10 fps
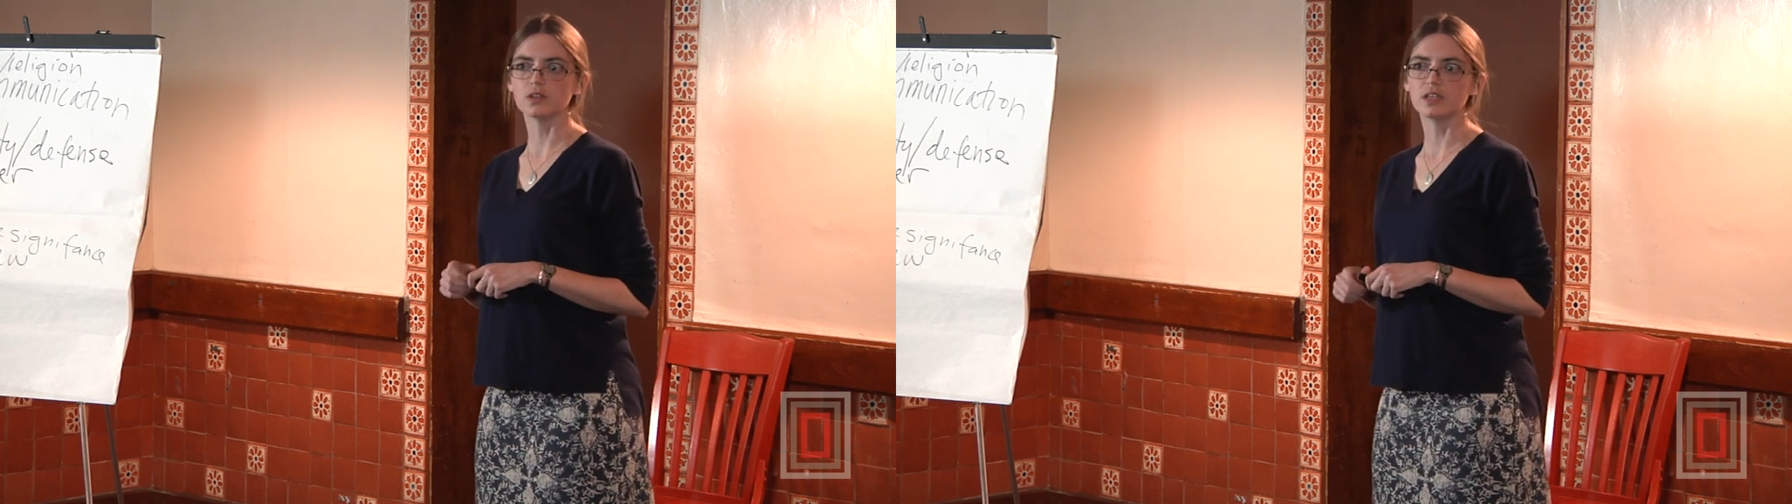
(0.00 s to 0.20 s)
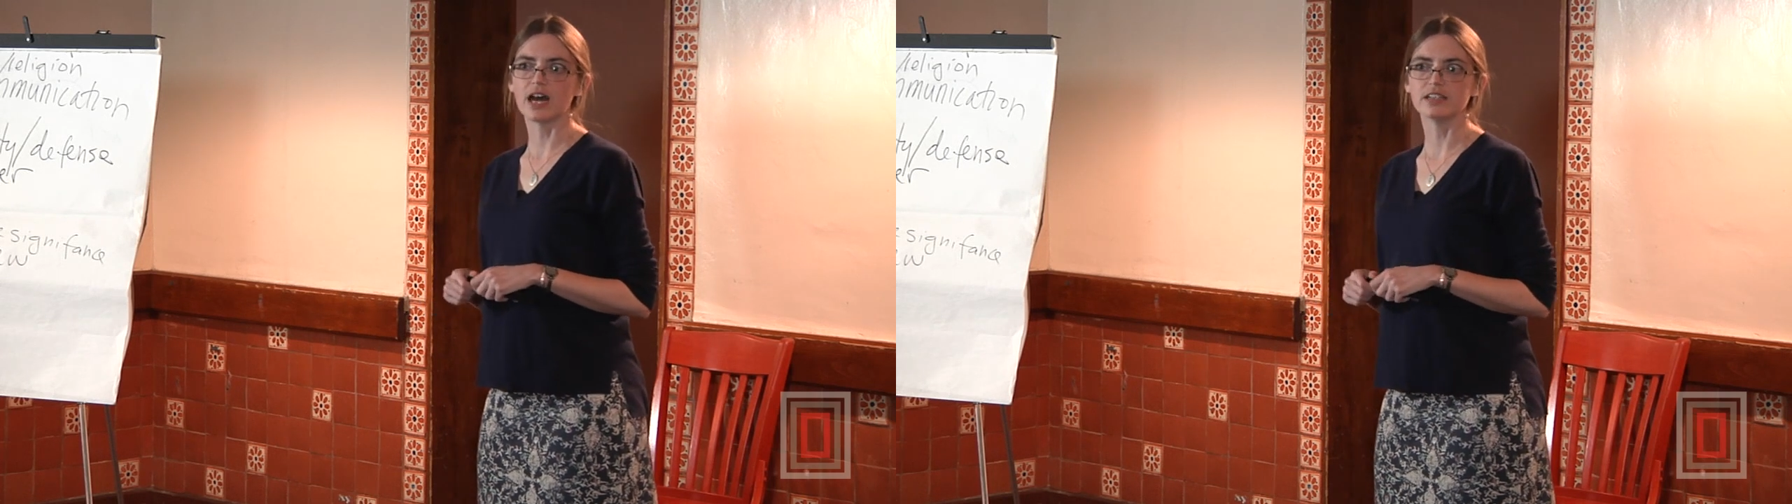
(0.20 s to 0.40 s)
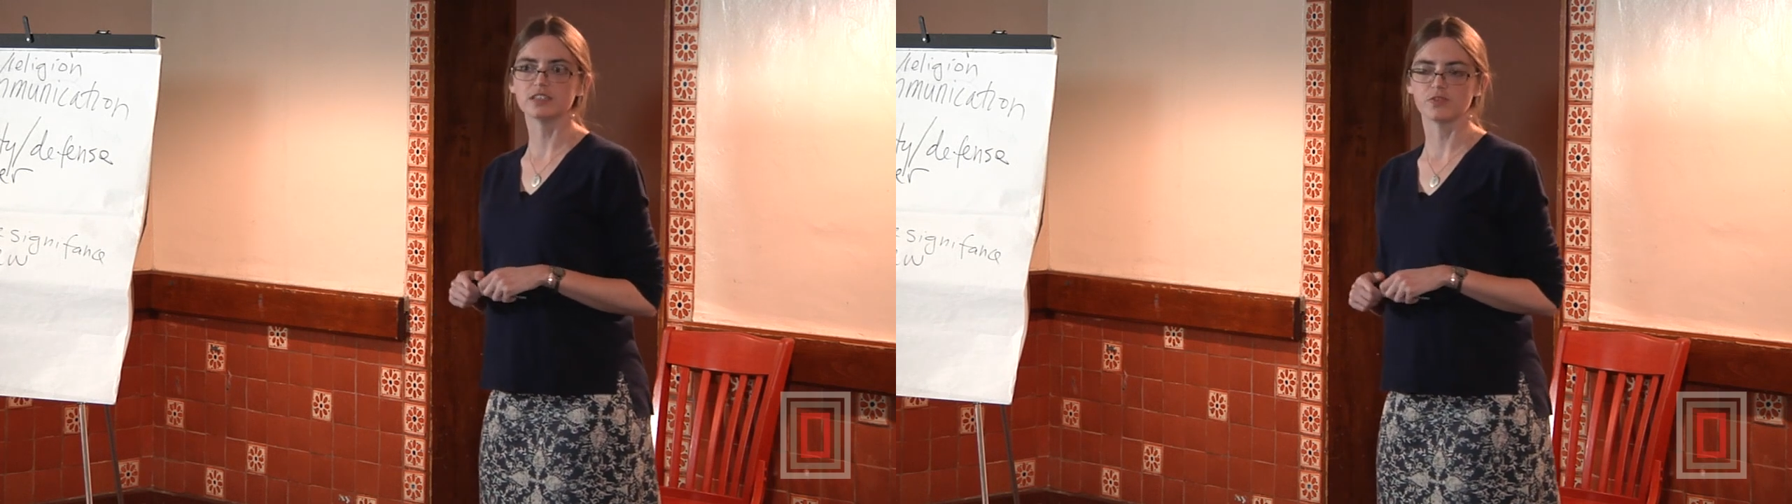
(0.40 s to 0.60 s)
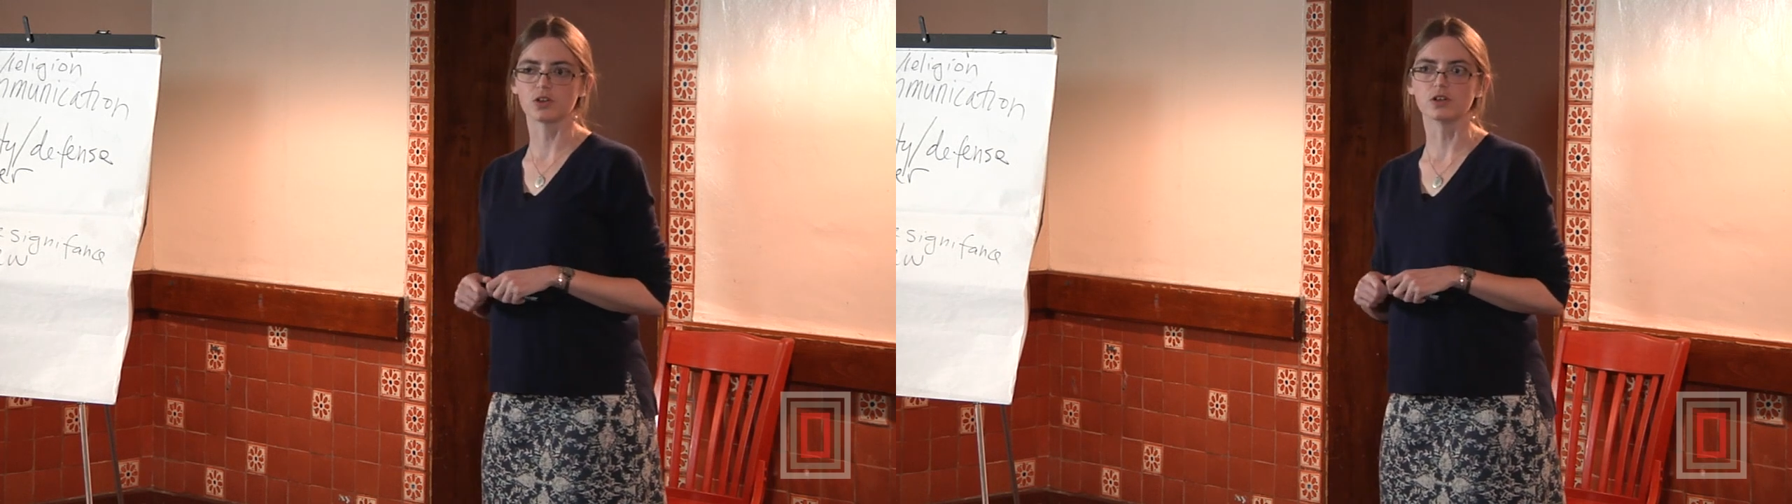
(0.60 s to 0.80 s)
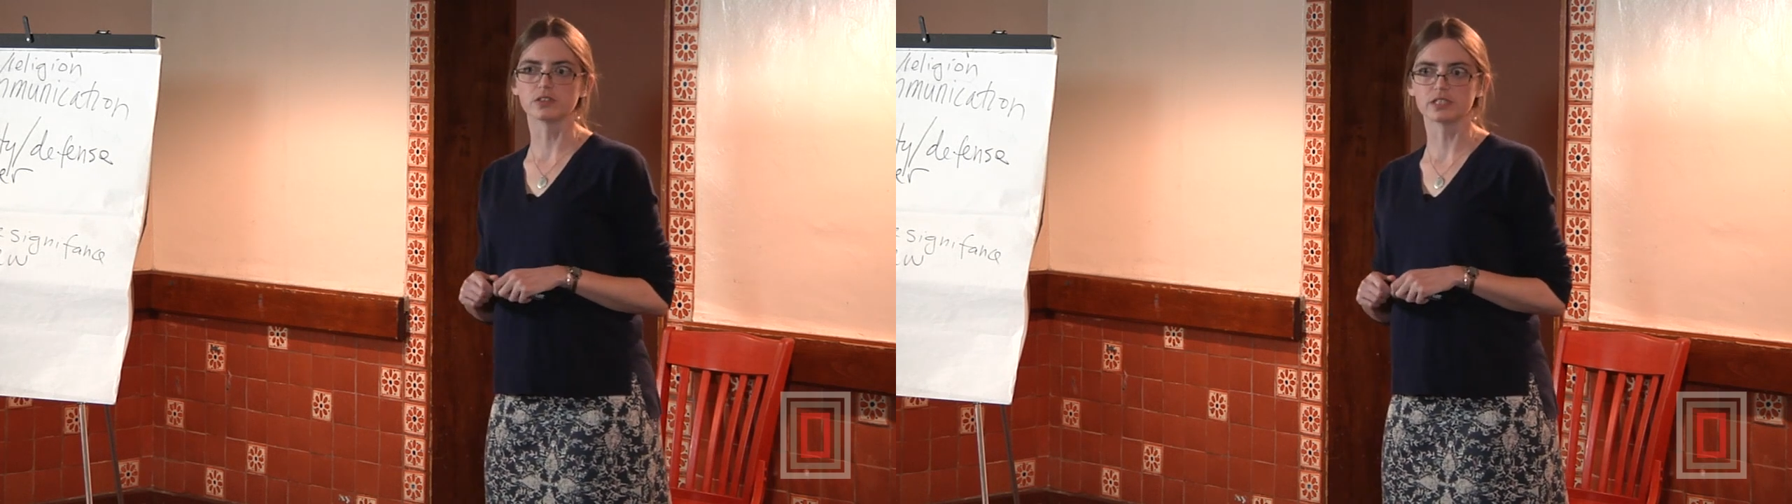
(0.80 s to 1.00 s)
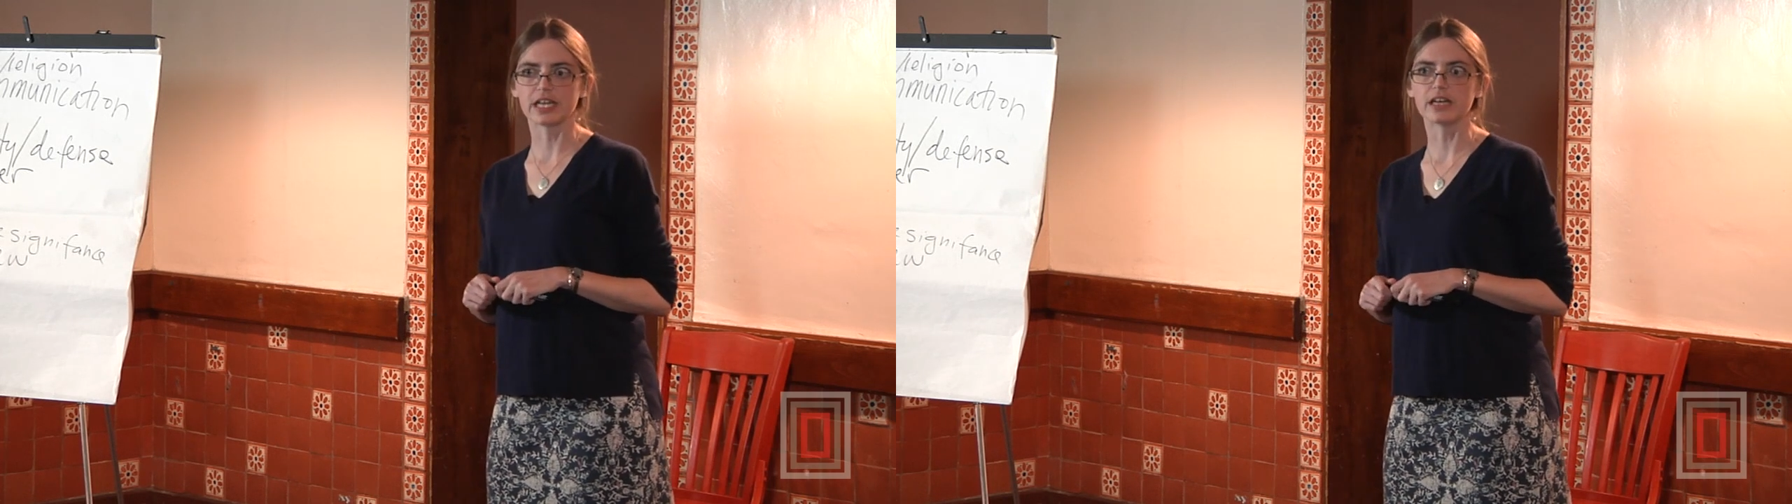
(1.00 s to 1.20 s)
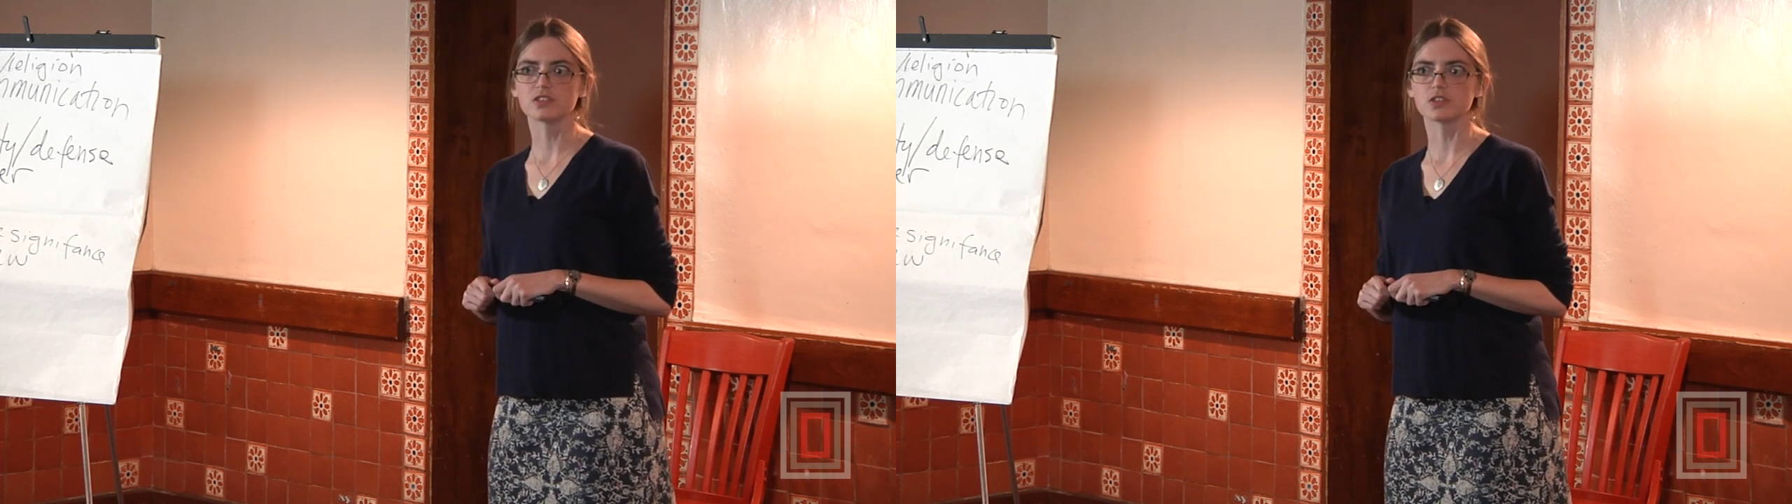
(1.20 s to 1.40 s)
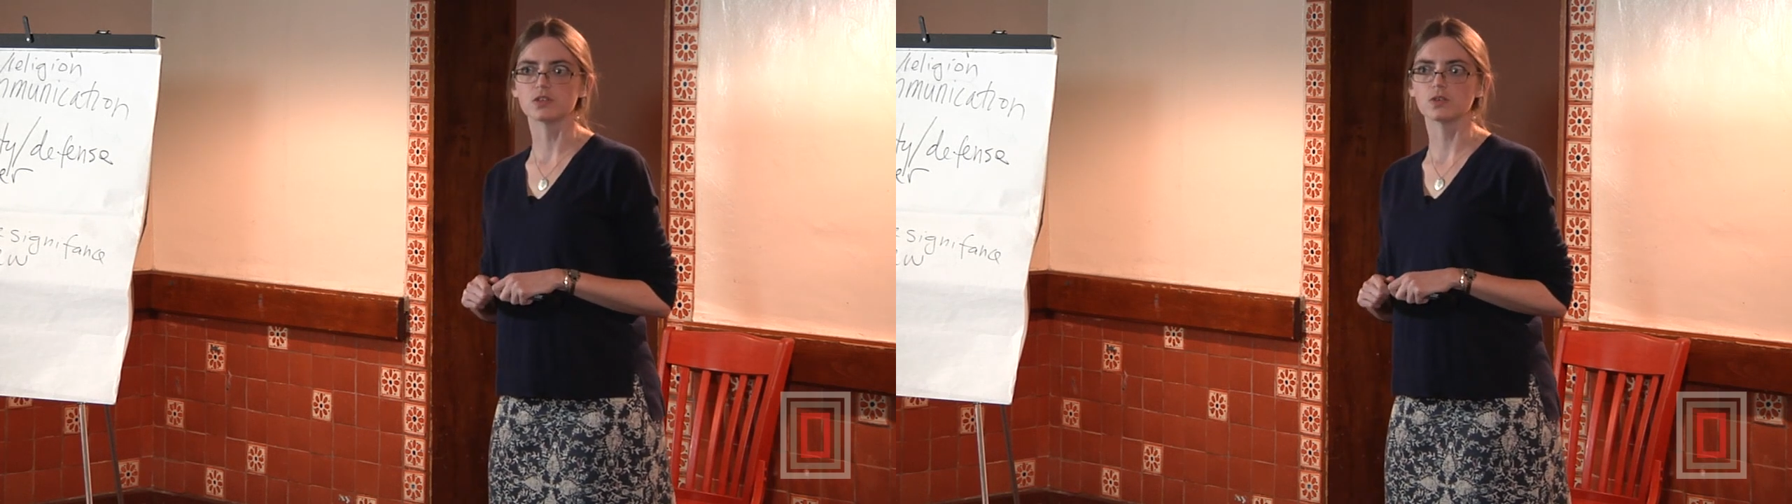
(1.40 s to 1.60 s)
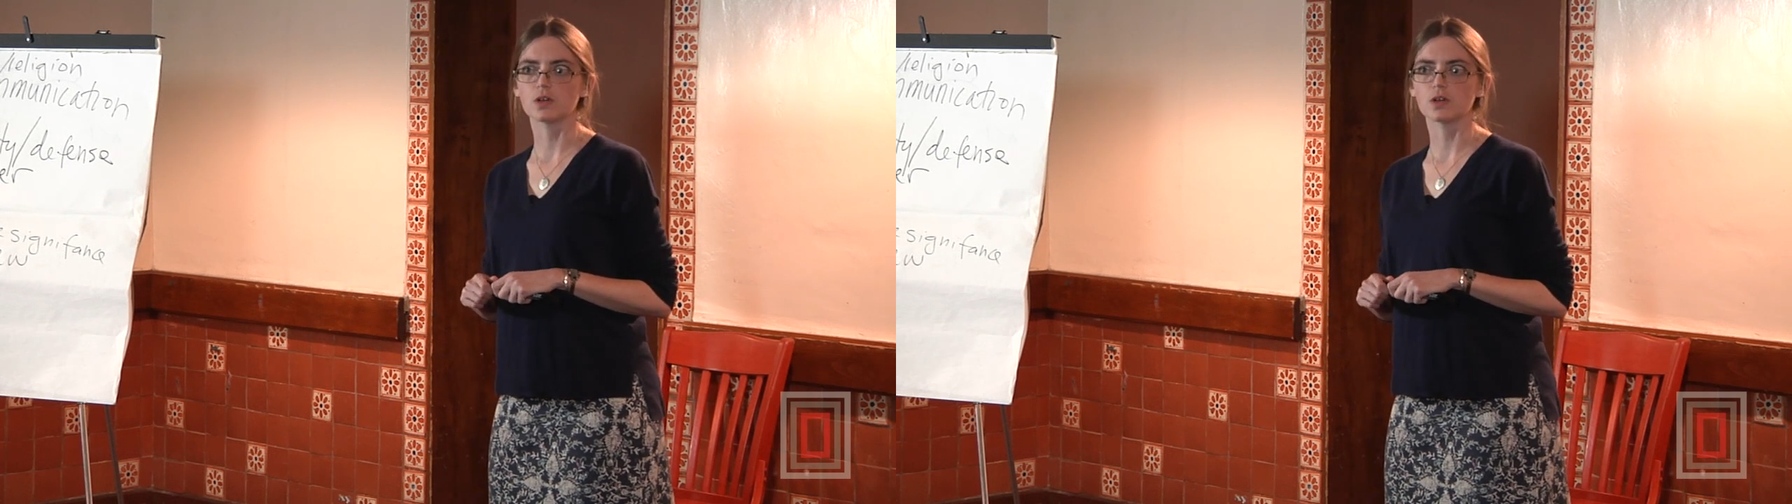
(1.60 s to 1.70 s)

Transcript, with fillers: not difficult to get to.